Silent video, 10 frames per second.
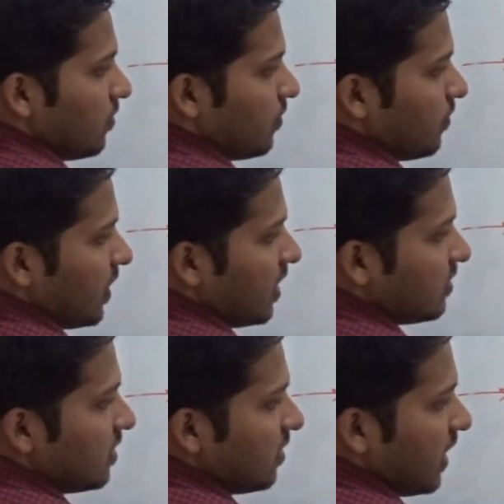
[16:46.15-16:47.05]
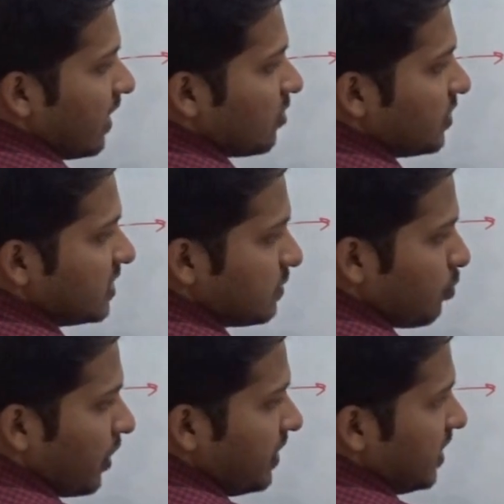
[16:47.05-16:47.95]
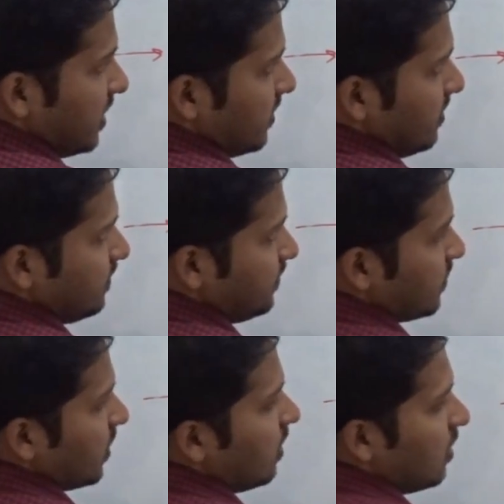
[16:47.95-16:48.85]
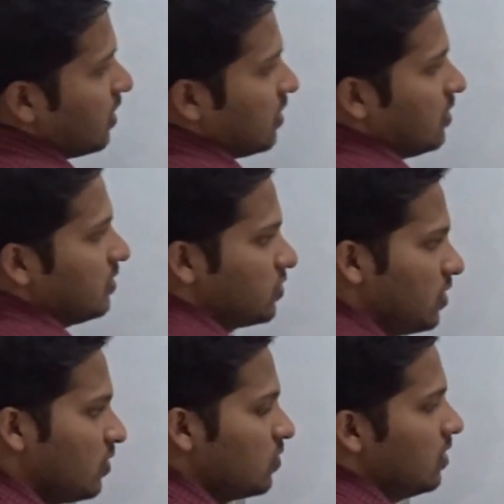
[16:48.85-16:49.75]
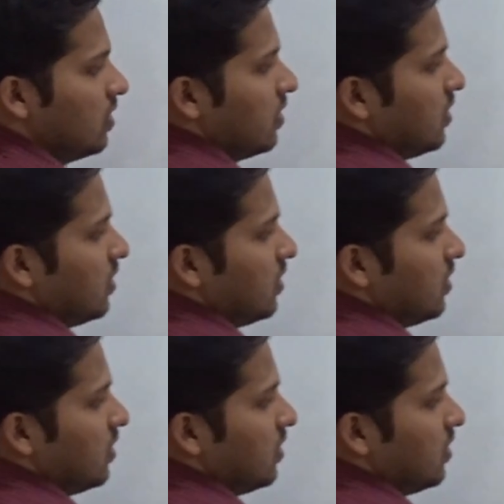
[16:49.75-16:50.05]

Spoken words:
where the arrow is pointing. So now